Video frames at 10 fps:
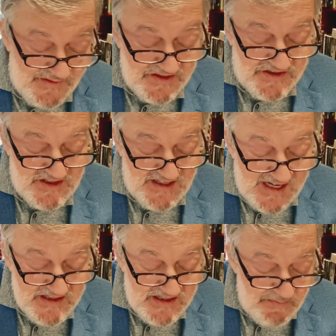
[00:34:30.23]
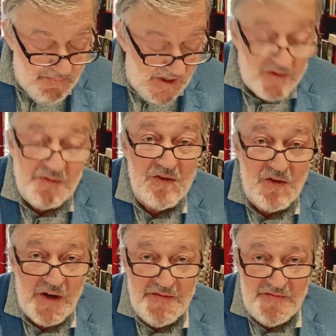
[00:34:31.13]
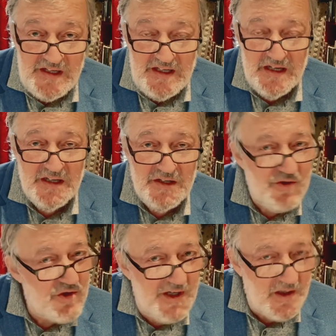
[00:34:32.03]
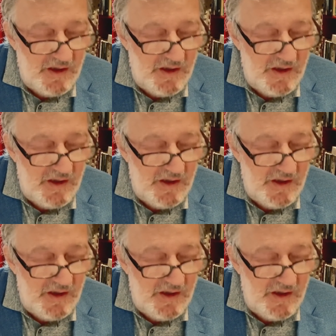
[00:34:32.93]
scanty brown gravy trickle